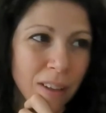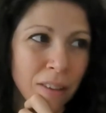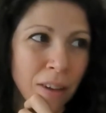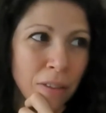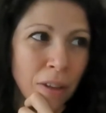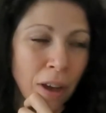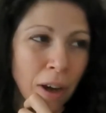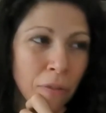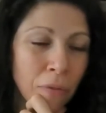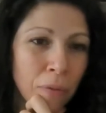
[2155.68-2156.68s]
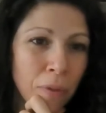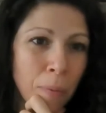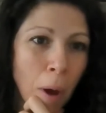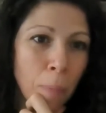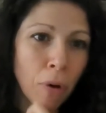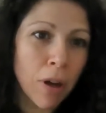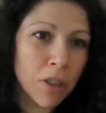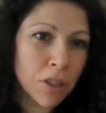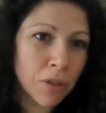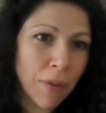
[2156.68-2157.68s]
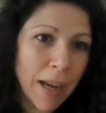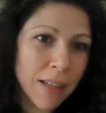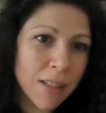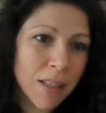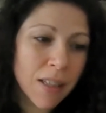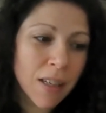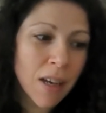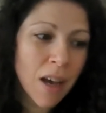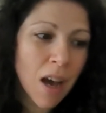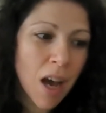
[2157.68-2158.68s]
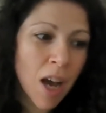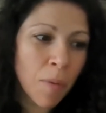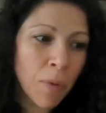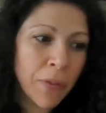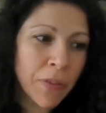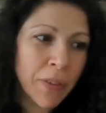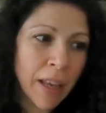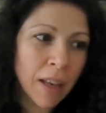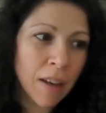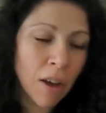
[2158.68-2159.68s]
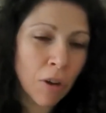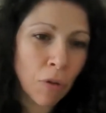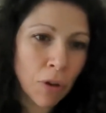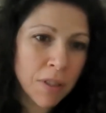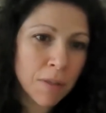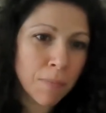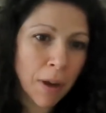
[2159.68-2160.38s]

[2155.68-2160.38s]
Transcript: The approach to risk we've seen across